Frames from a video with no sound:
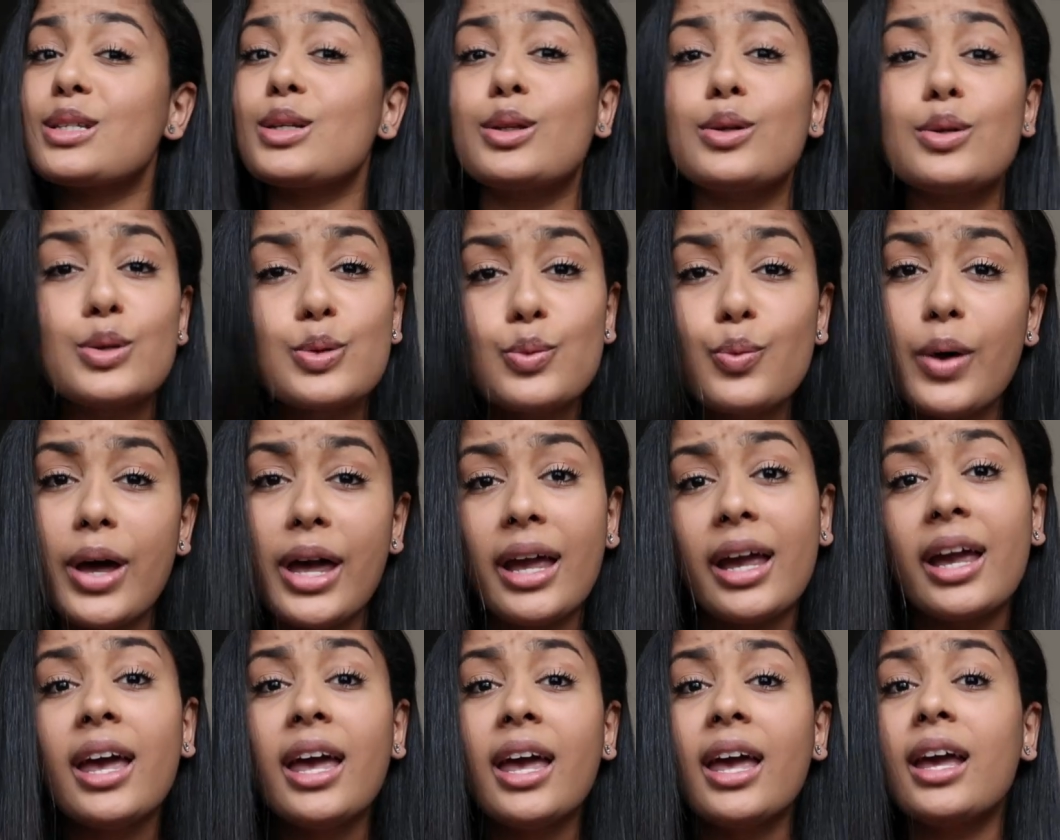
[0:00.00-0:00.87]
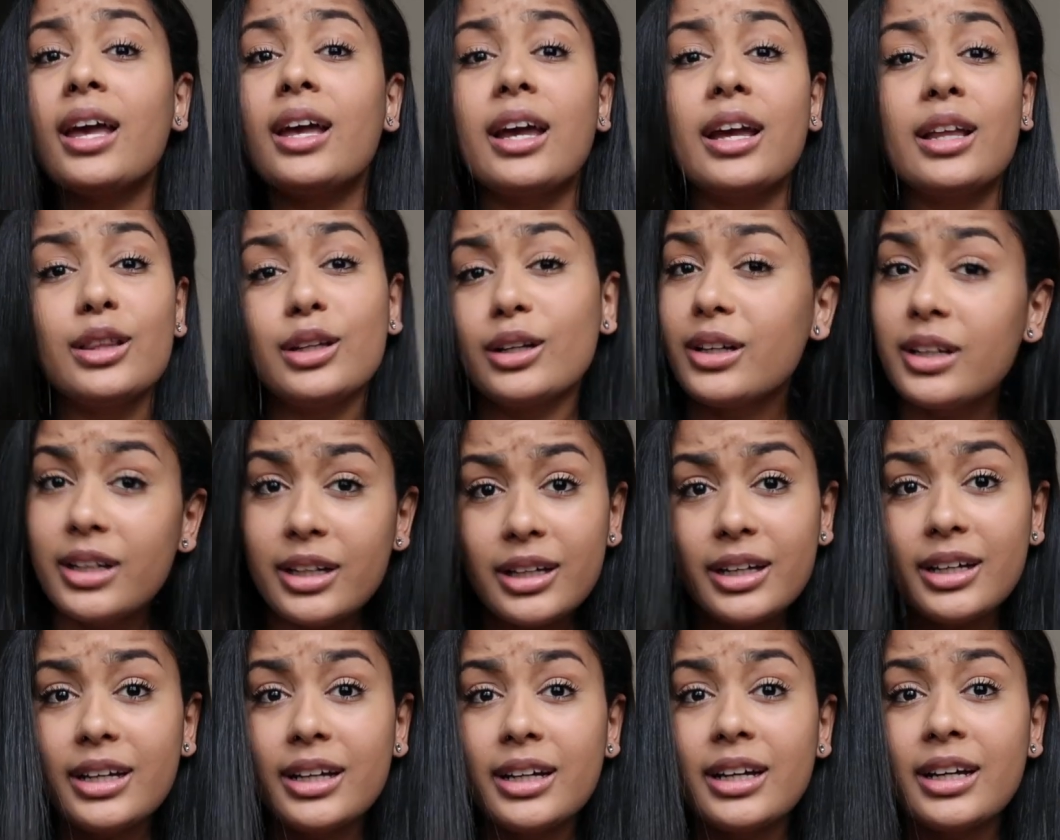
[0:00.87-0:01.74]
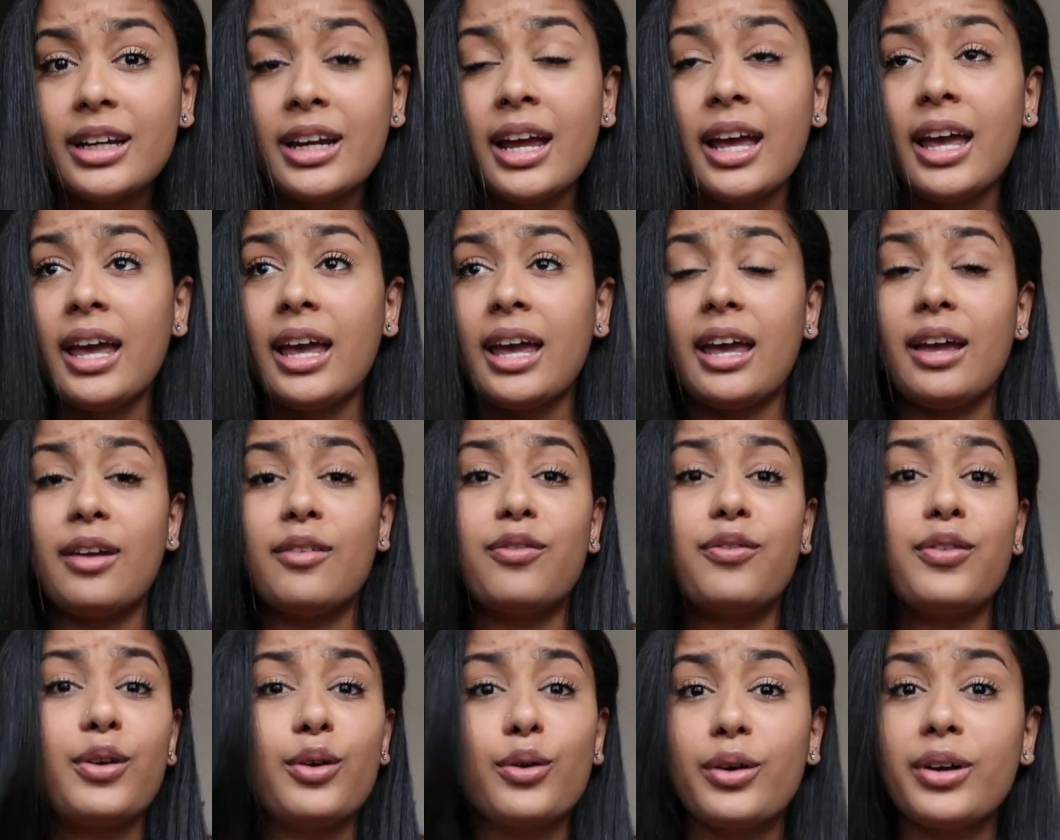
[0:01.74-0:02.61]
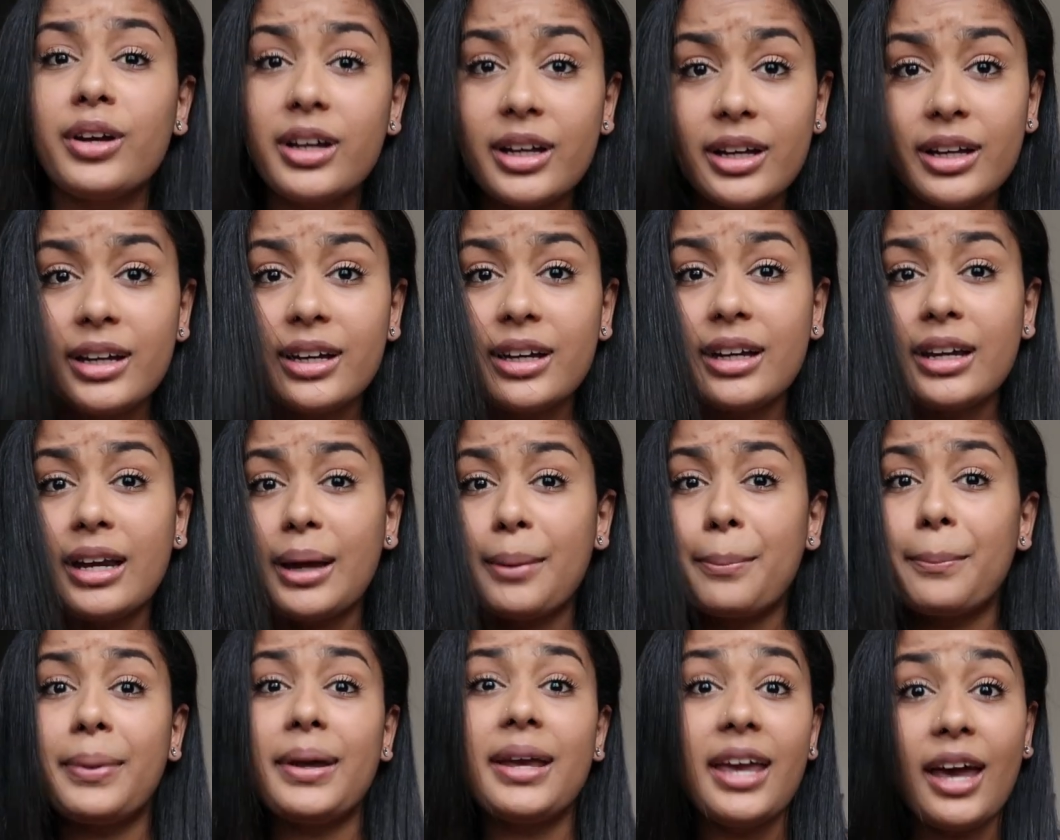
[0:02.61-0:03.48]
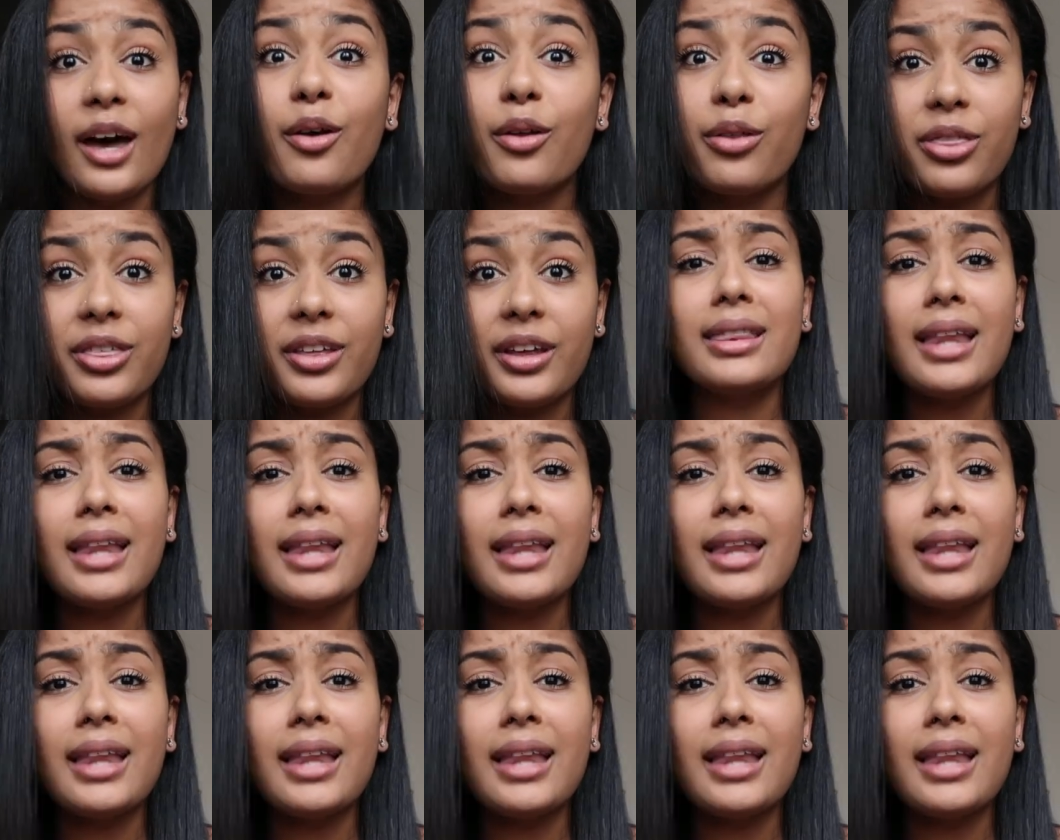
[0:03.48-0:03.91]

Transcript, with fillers: to lose weight and look good and feel good and be healthy.